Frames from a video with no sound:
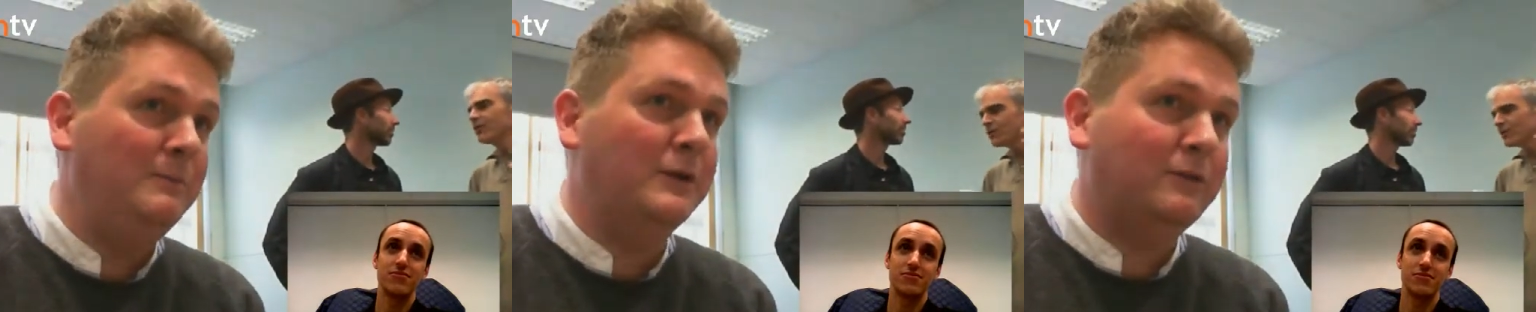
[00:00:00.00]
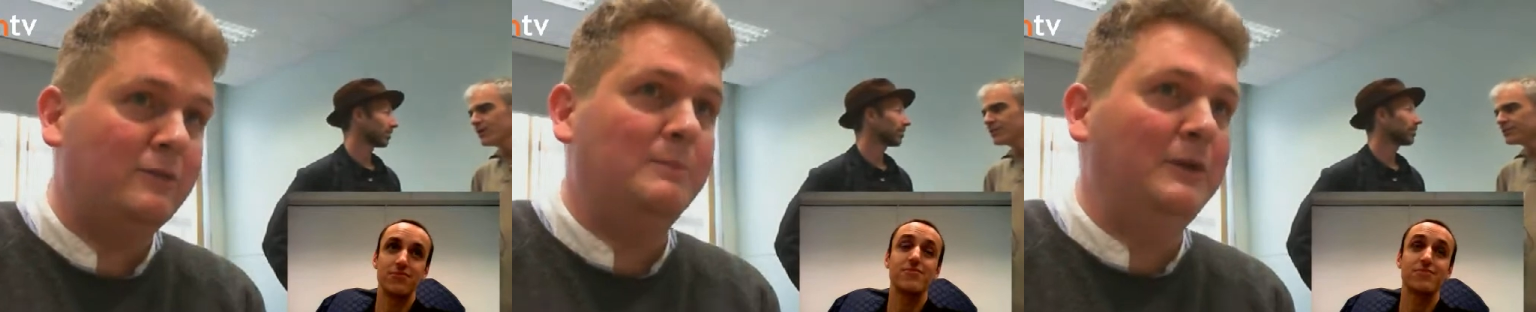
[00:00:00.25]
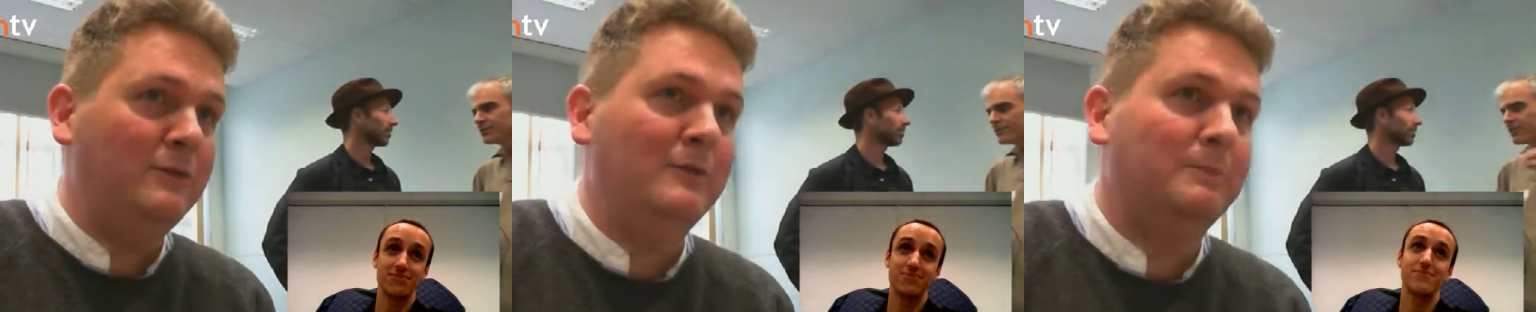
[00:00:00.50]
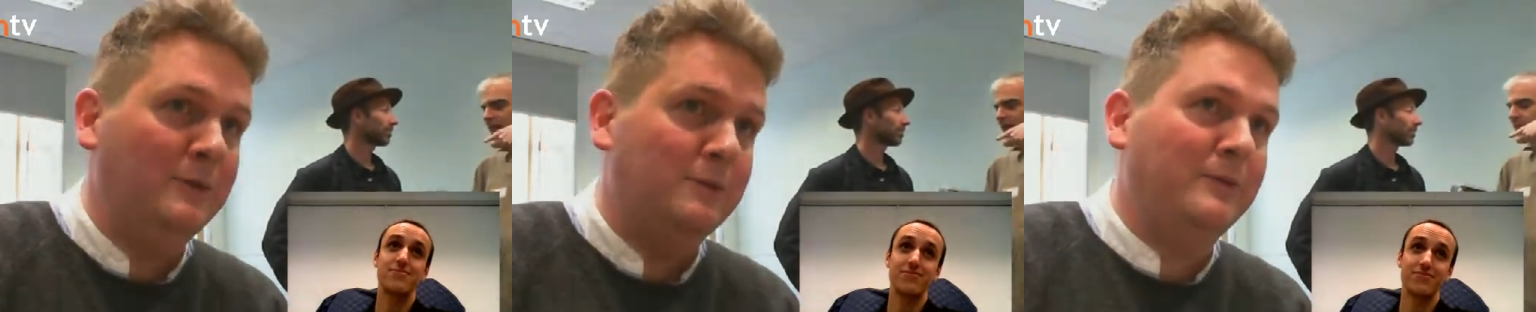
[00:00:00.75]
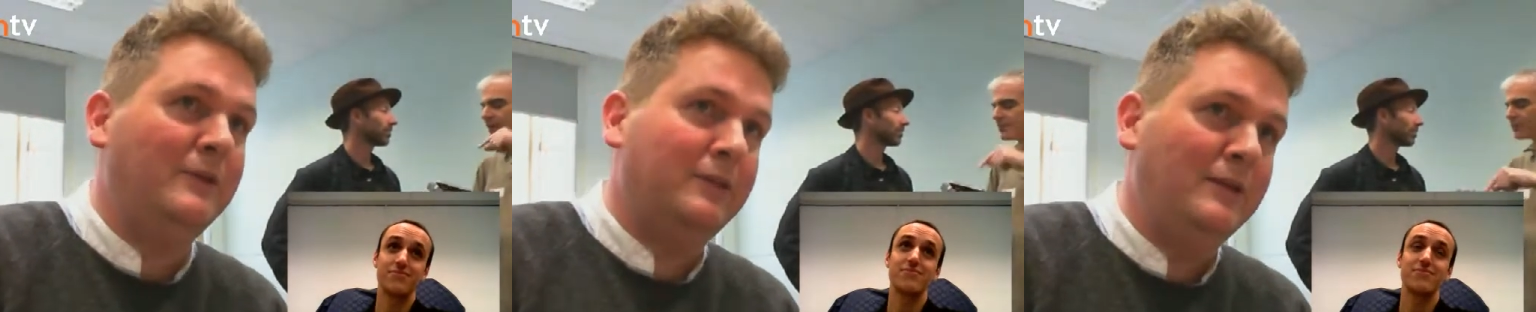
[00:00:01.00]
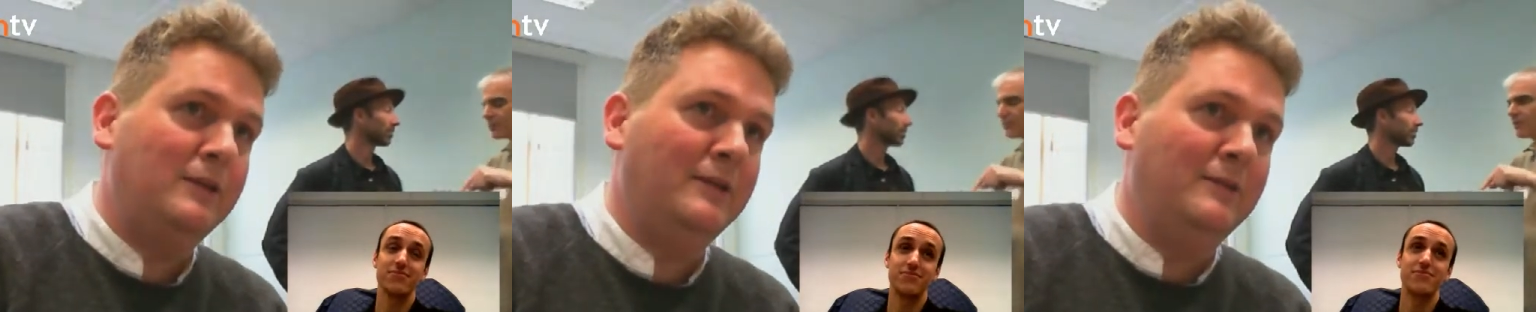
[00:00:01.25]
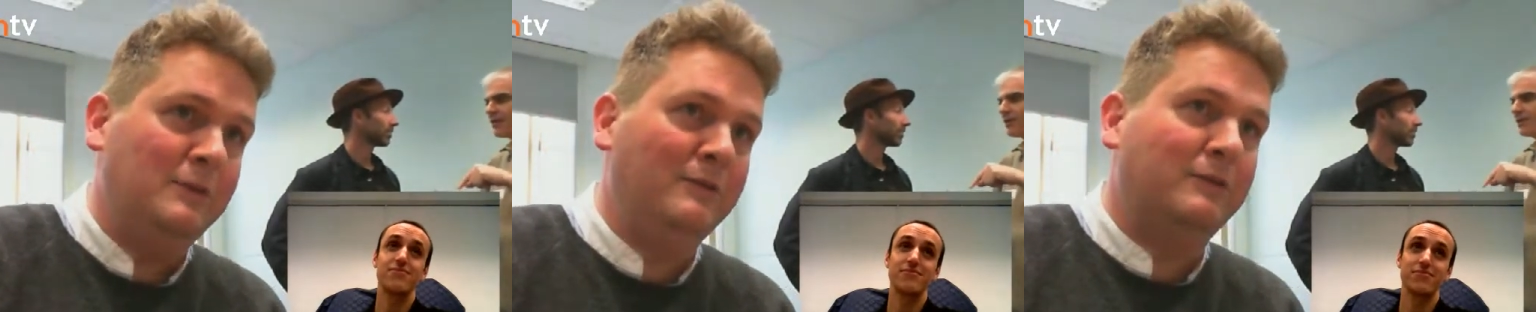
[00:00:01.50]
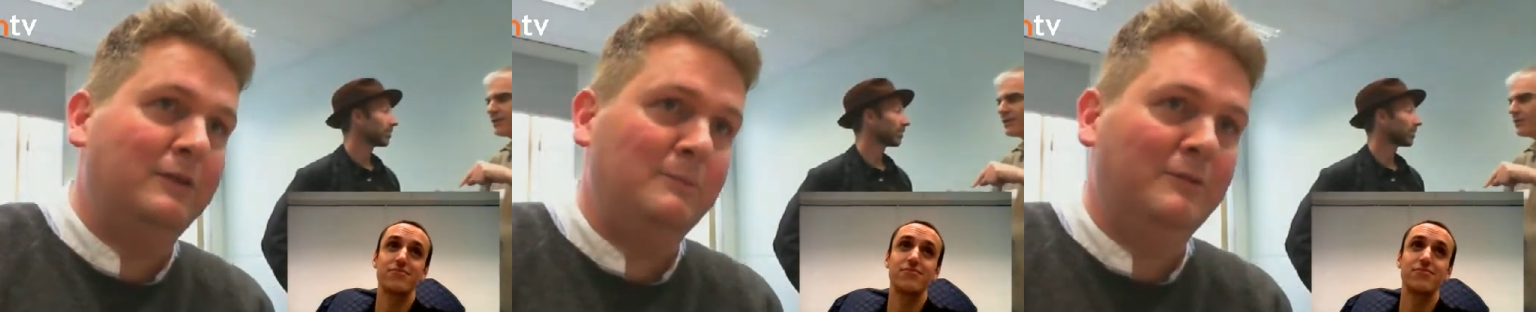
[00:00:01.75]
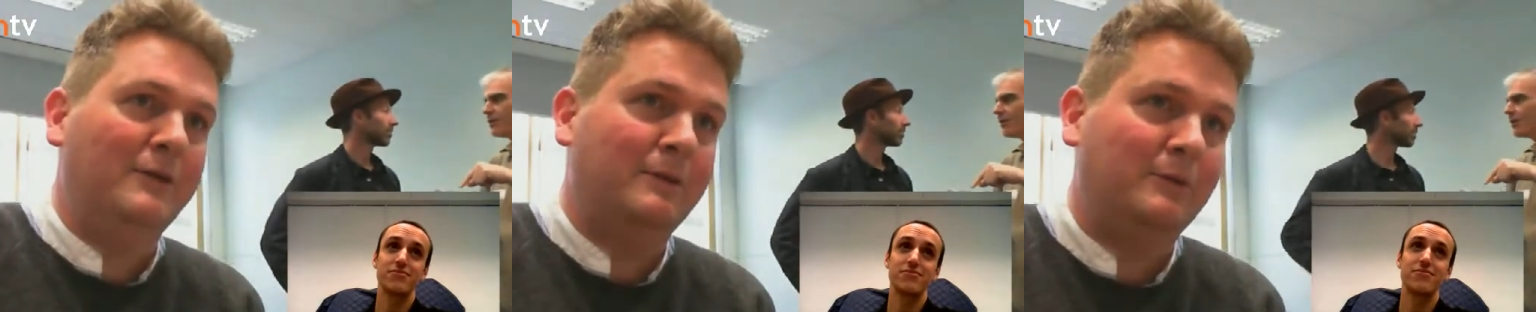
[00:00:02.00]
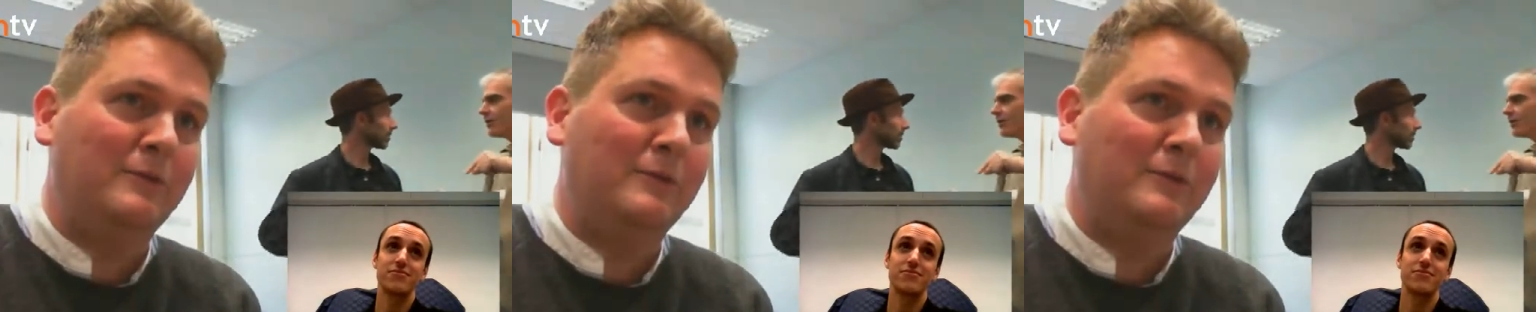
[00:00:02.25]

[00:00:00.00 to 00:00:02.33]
Speaker 1: pretty much the most important thing to museums,